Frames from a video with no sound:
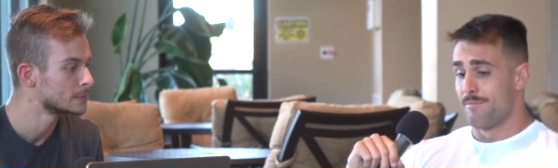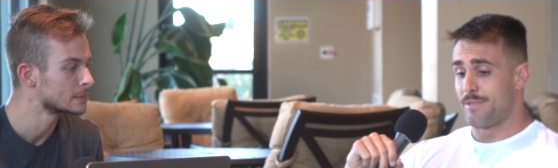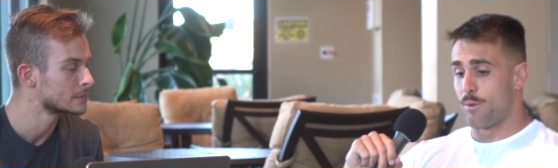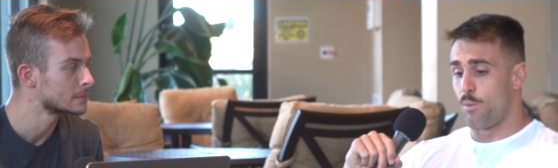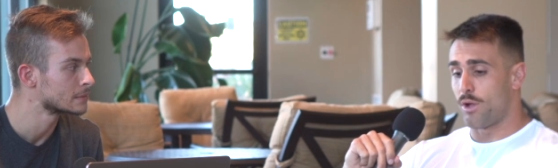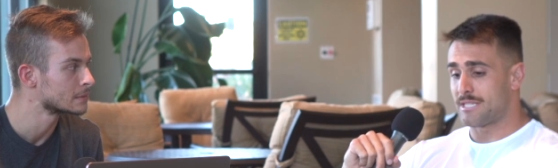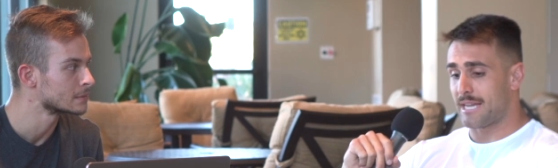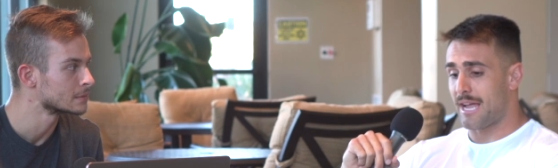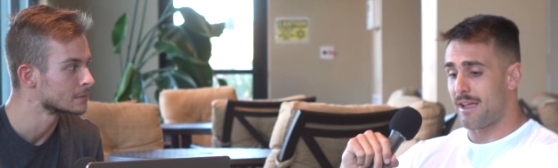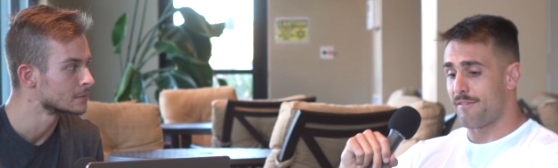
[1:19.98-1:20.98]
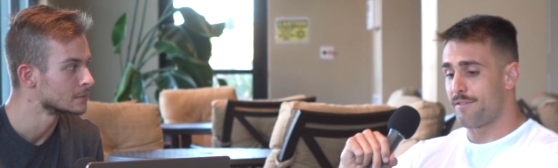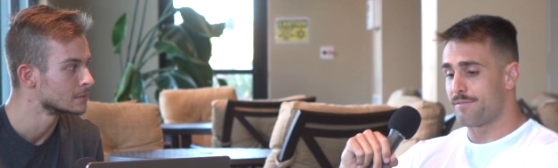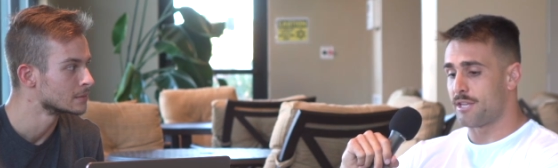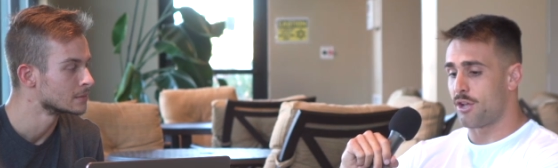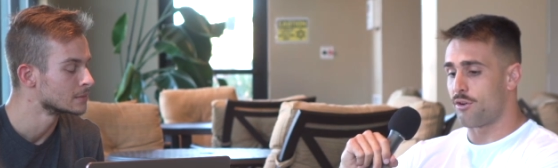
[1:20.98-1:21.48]
Speaker 1: Then once I got
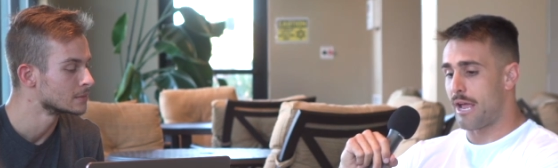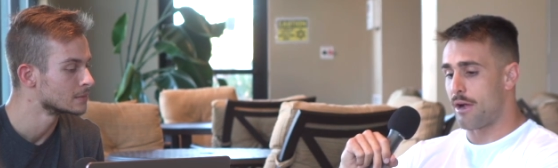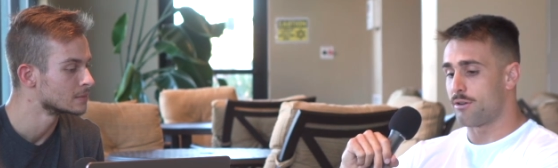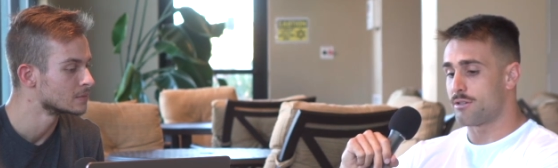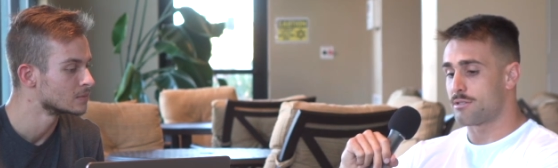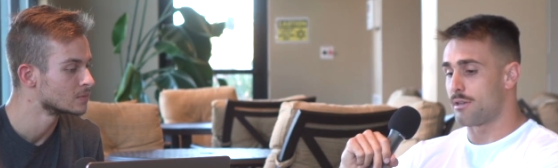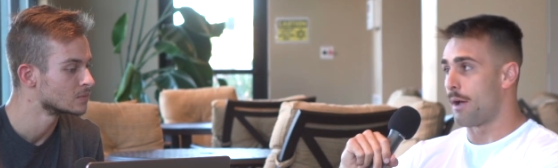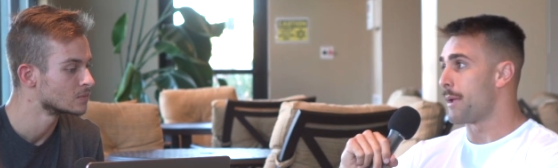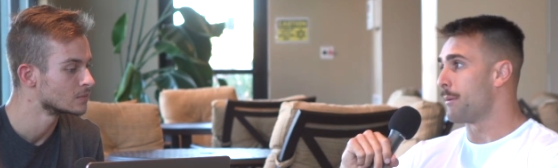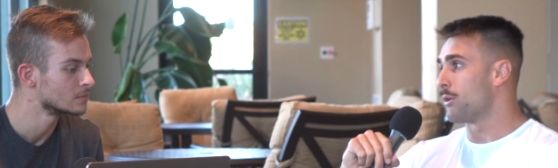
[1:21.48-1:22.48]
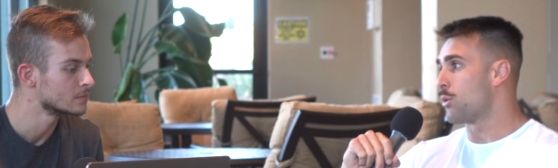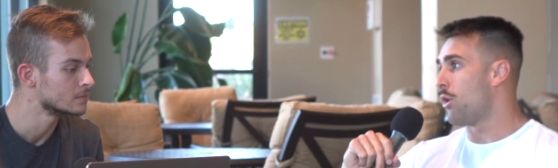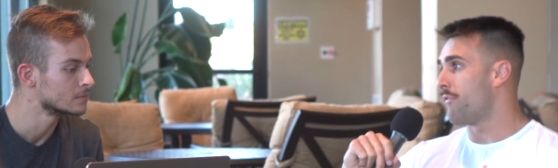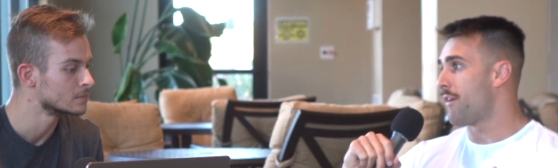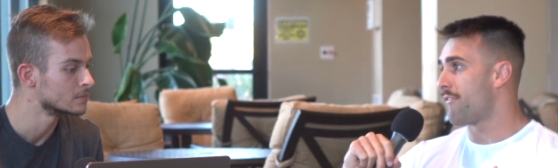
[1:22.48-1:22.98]
1,500 hours, I'm able to
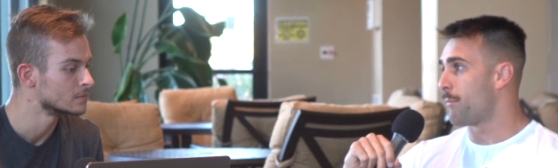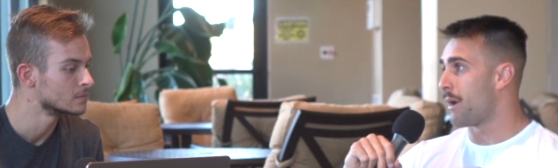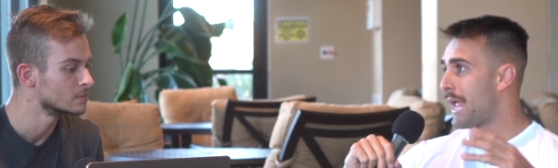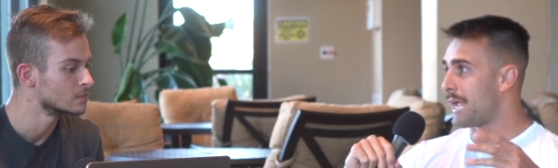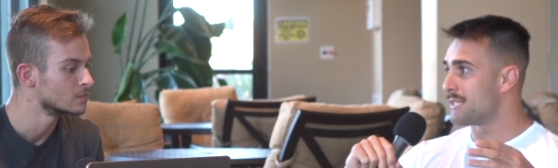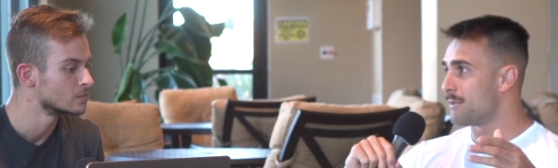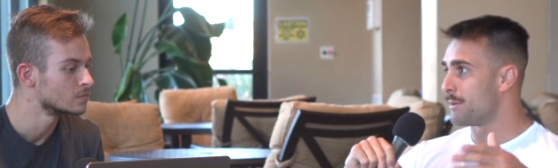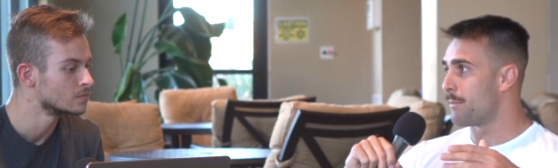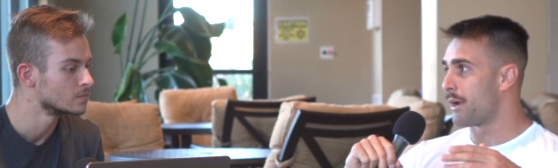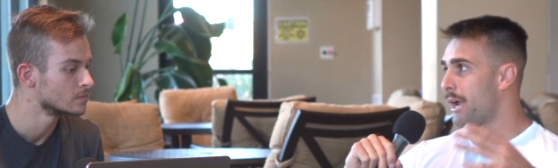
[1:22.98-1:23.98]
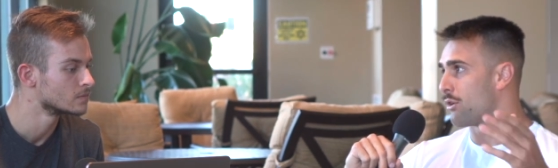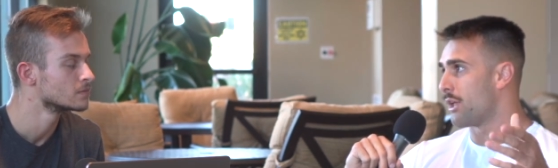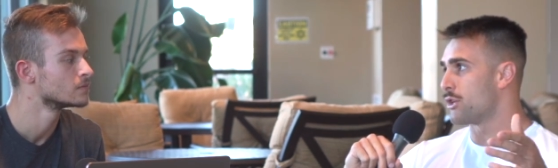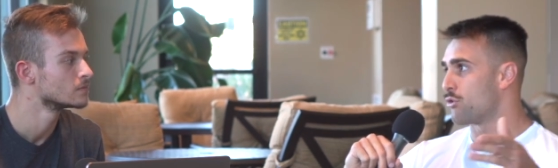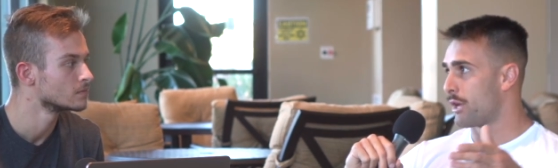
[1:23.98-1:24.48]
qualify for my ATP, my
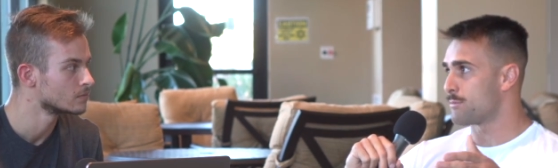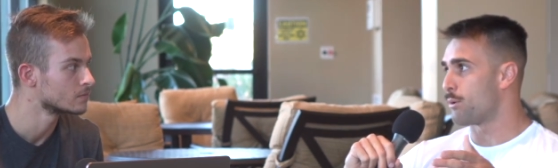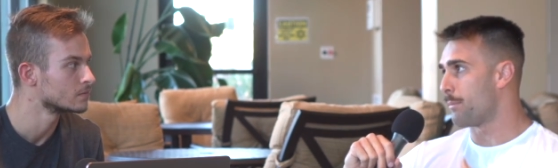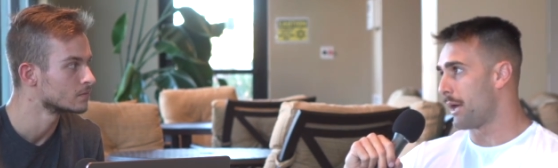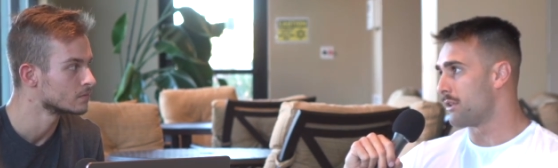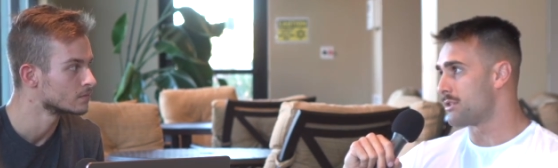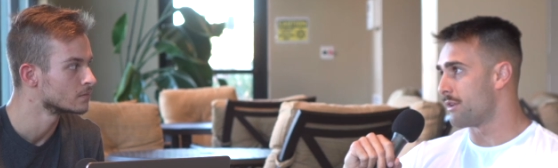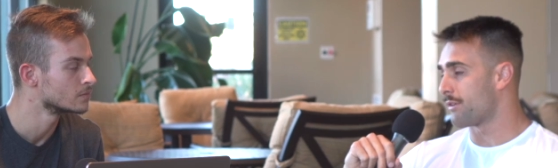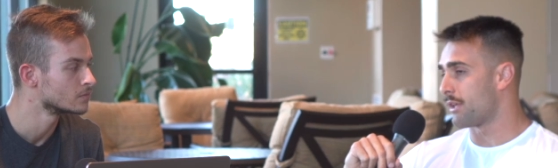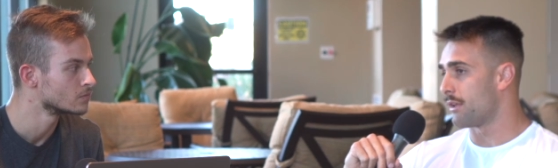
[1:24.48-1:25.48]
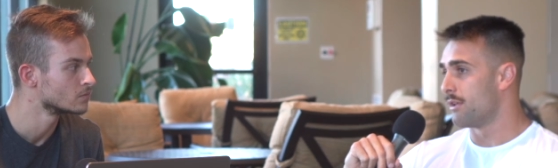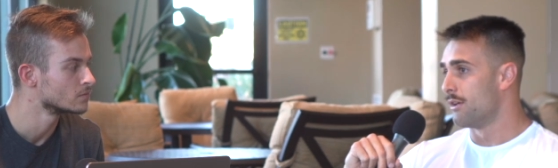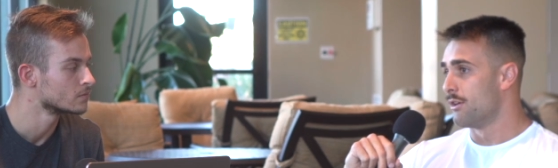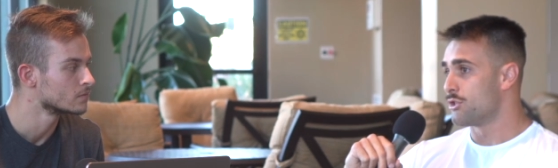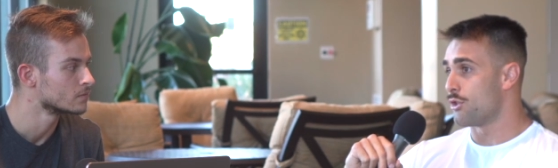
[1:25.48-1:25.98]
airline transport pilot certificate.
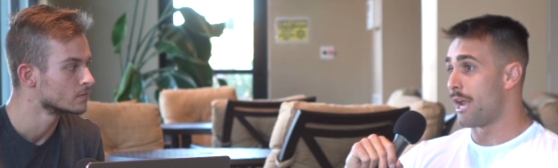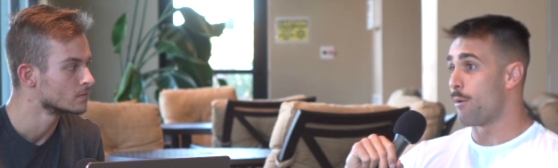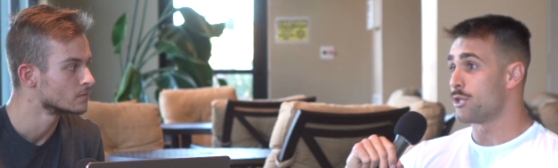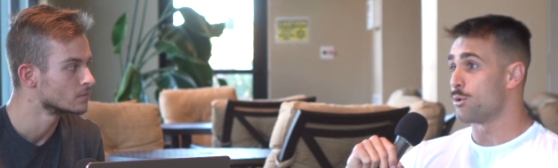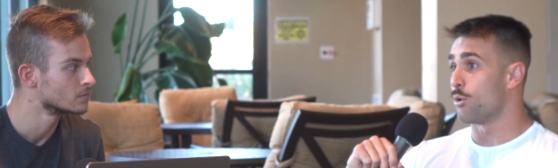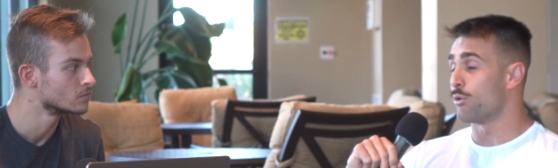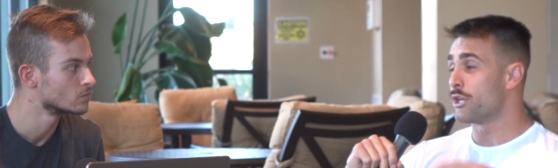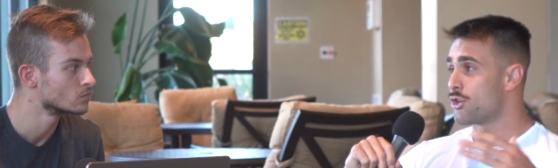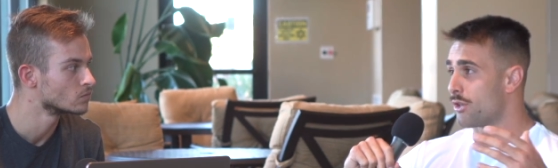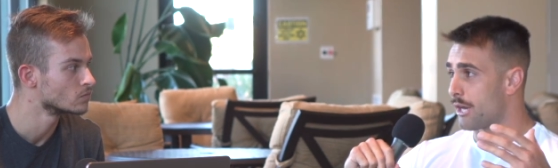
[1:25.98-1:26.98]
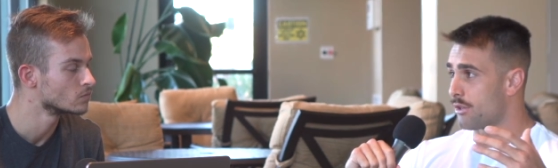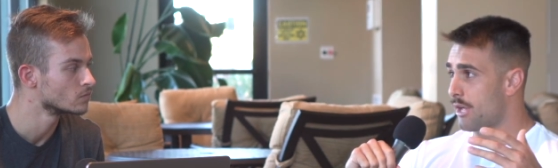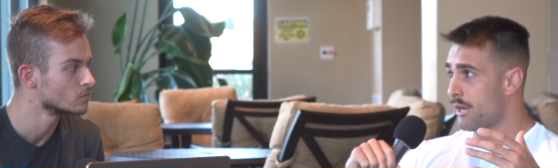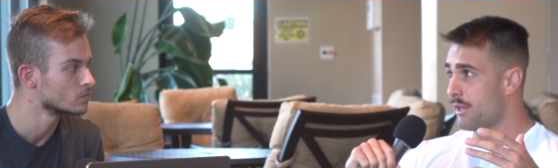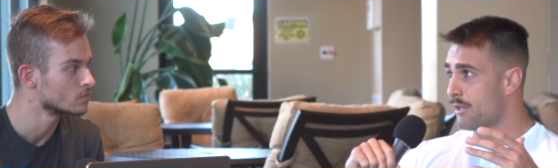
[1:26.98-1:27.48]
So then I went to a regional
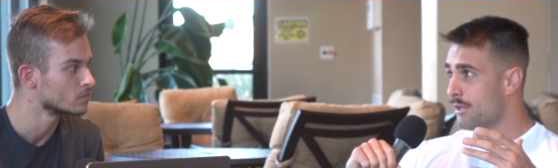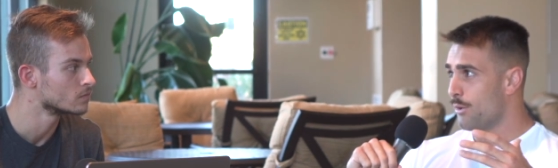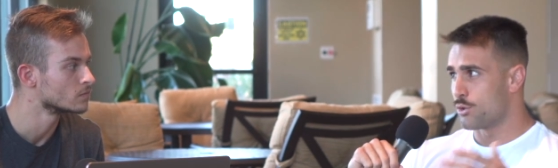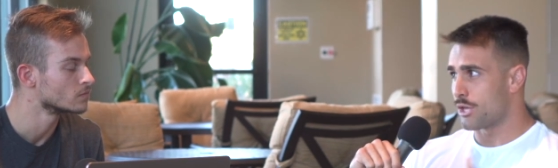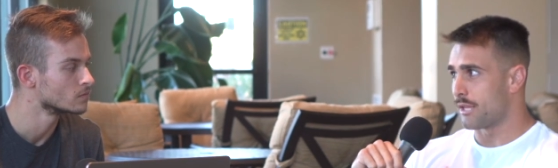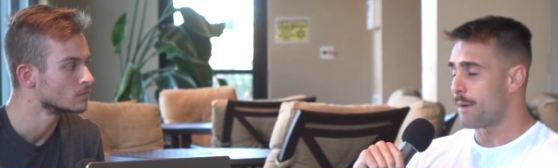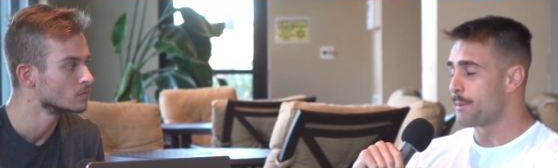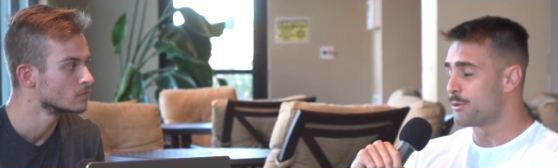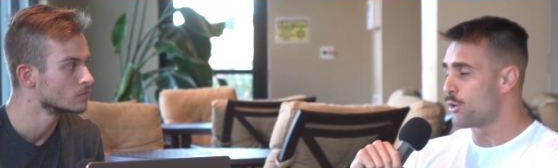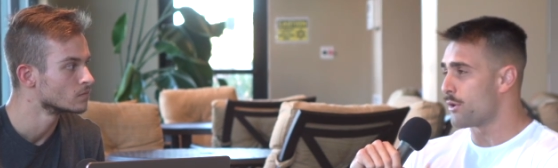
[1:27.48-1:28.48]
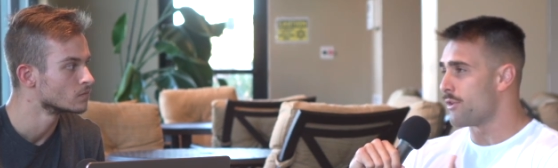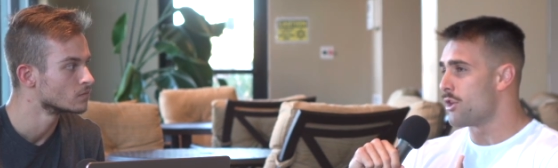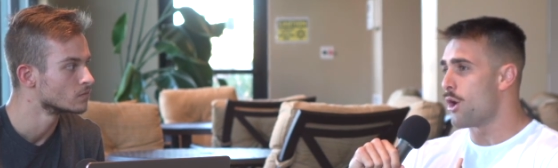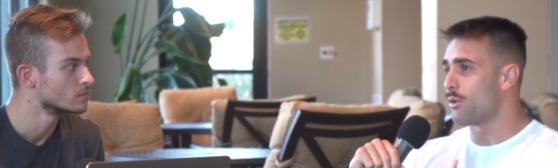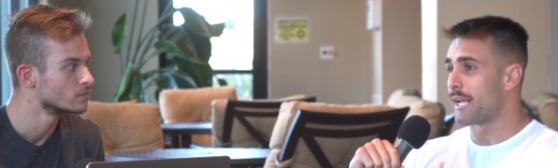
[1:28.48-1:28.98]
airline, which like a lot of people don't
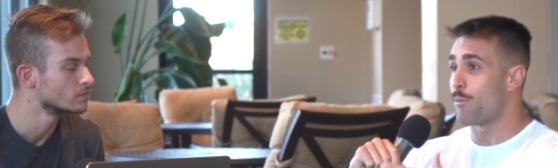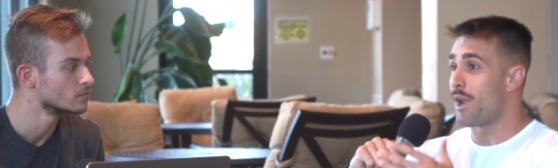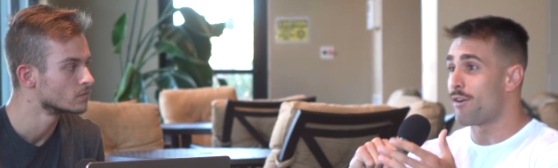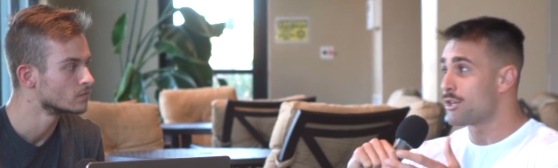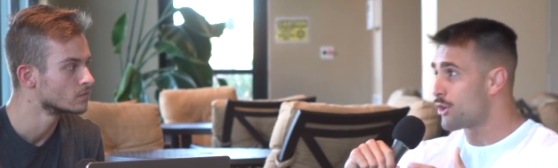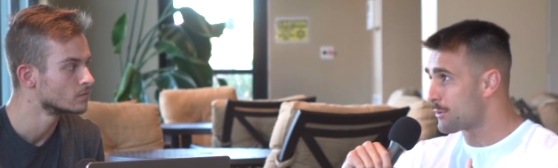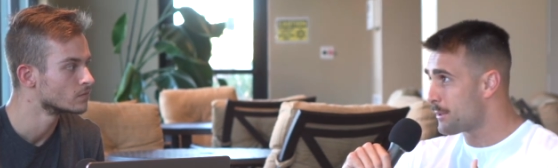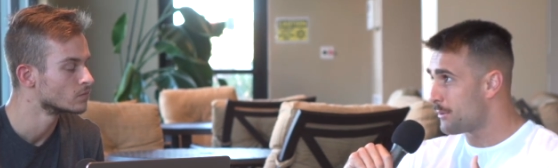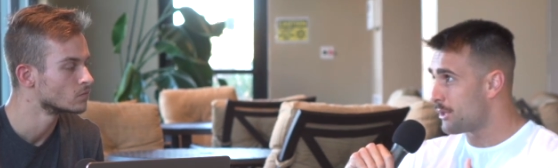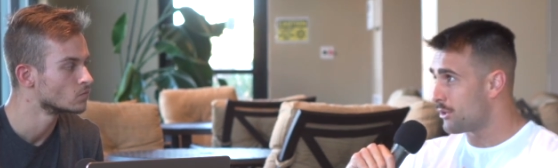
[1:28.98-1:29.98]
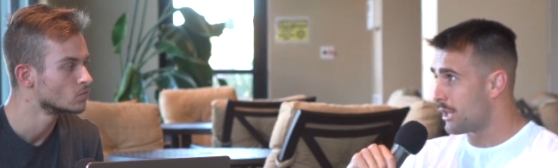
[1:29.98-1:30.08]
even know. Like whenever I talk to people, and they're